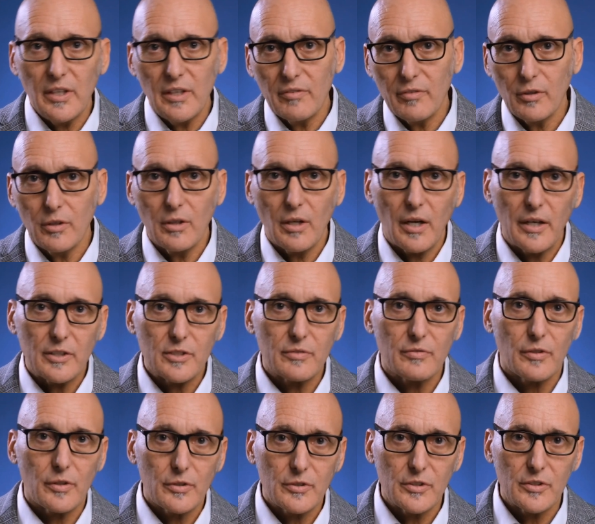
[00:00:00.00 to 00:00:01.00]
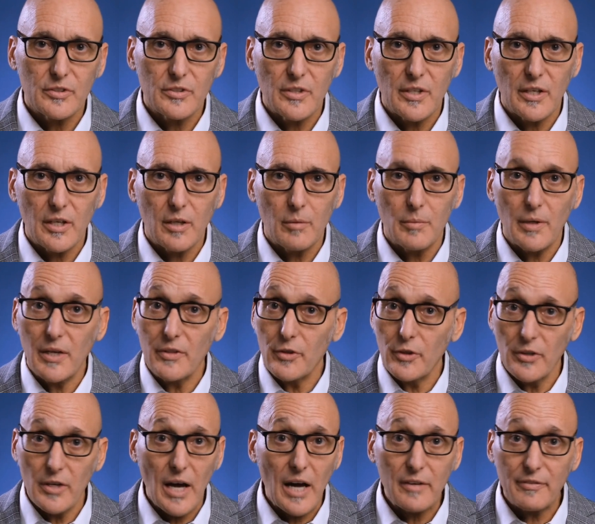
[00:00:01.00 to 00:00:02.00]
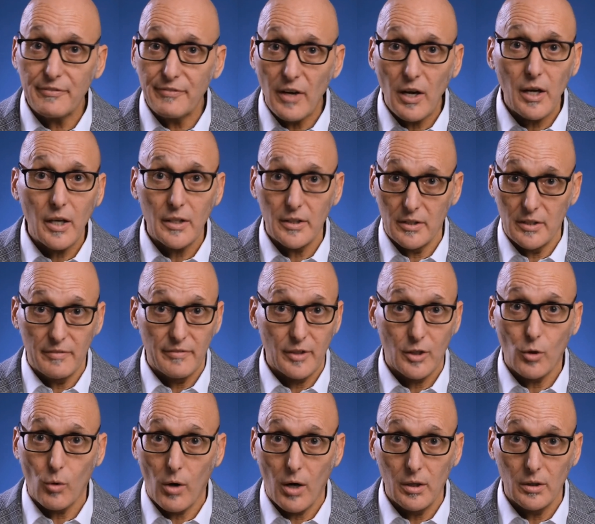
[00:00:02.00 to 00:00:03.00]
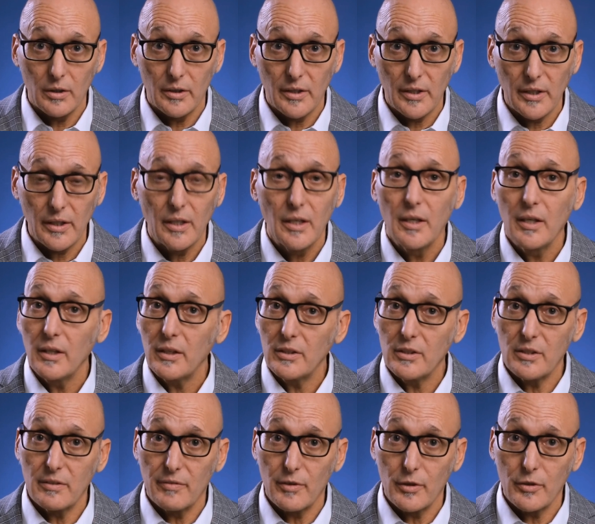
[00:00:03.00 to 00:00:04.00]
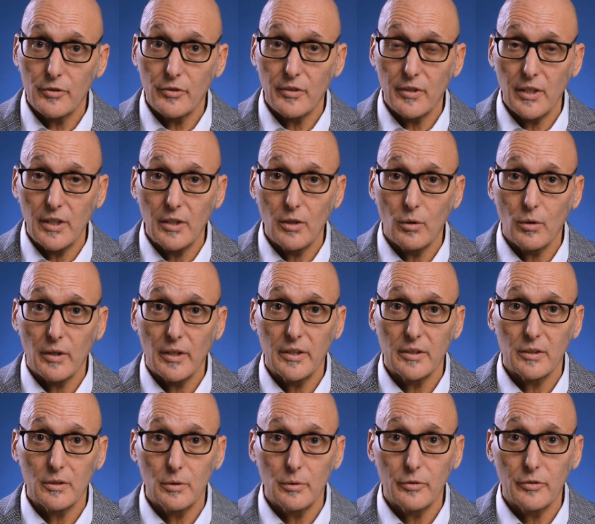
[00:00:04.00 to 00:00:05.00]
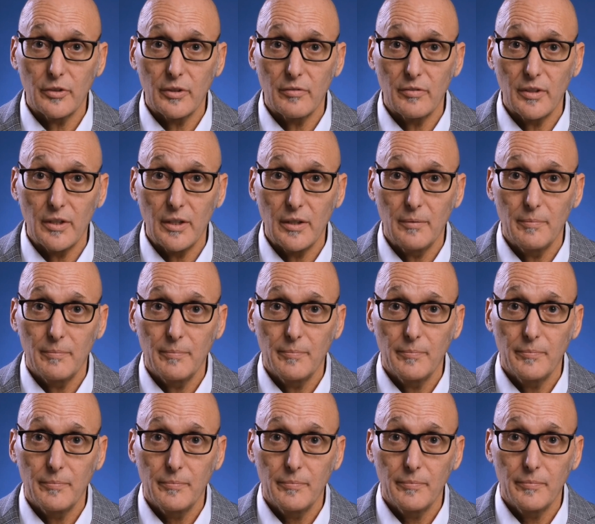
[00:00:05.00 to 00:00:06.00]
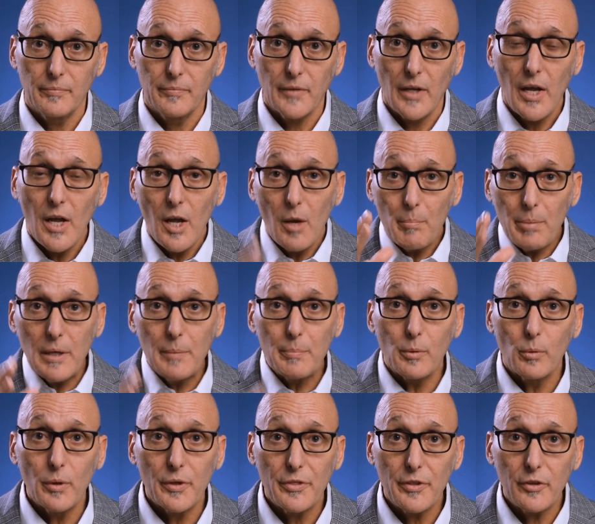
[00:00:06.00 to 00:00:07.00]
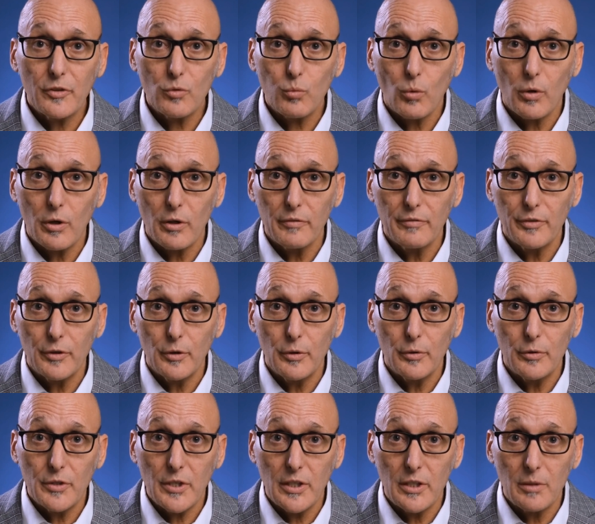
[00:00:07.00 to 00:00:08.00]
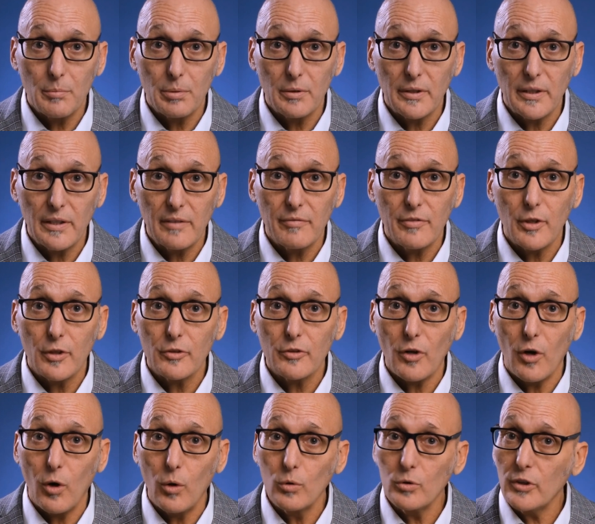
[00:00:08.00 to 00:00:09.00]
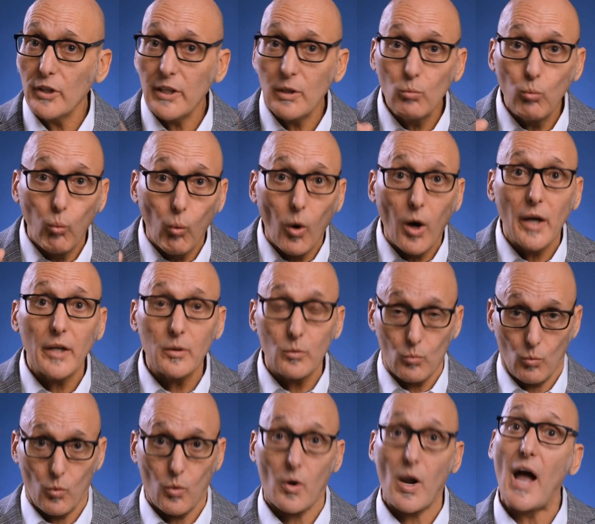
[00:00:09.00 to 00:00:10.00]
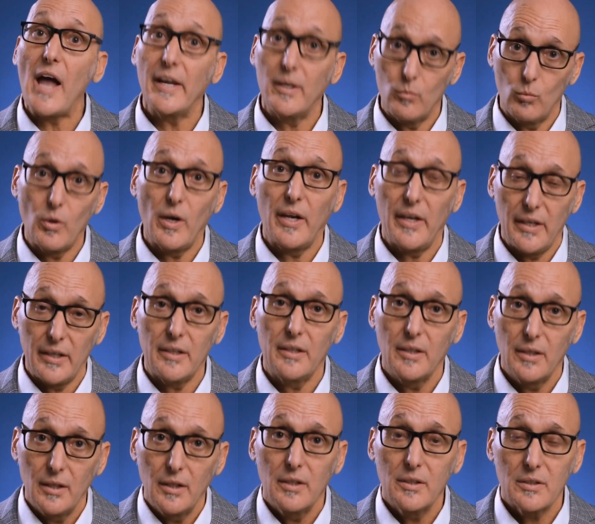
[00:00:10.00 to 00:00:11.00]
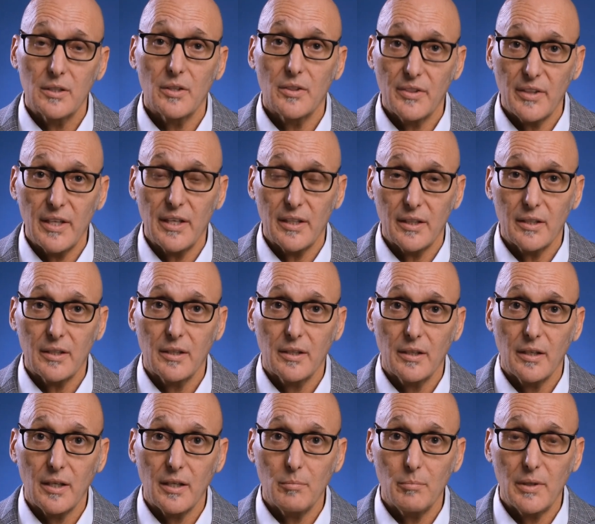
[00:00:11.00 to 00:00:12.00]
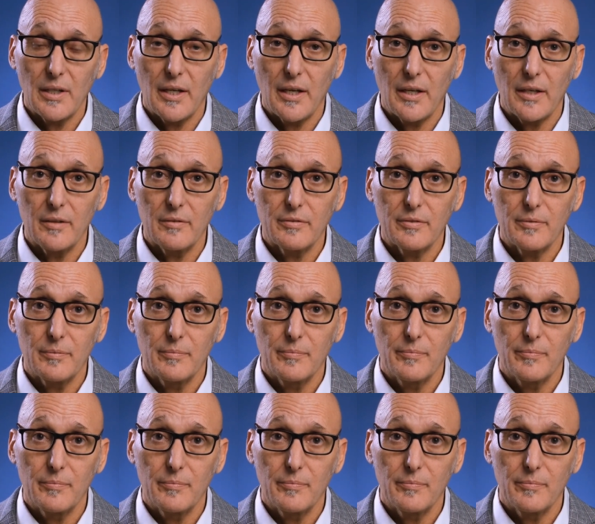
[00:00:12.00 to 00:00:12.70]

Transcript: evil, us versus them, and they're not fond of equality, diversity, or inclusivity. People with this worldview tend to believe there's only one right way to think and behave.